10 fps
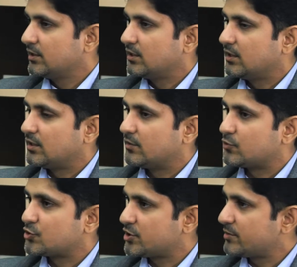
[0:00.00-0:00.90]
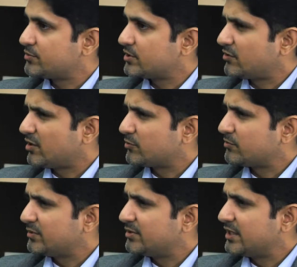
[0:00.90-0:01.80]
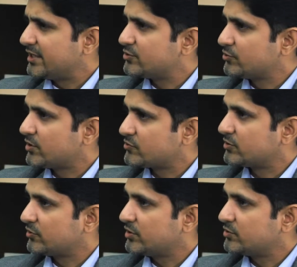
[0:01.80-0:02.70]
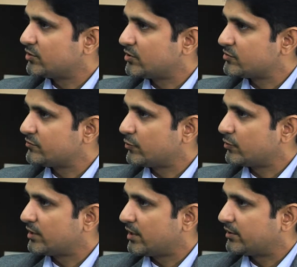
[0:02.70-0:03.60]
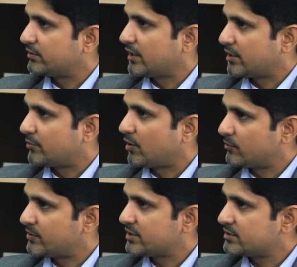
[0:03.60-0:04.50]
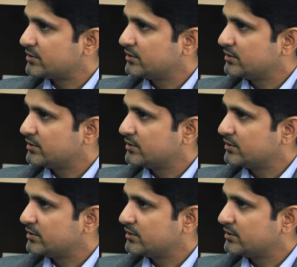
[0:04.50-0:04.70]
was shipped around maybe late 2003, 2004 at a power plant.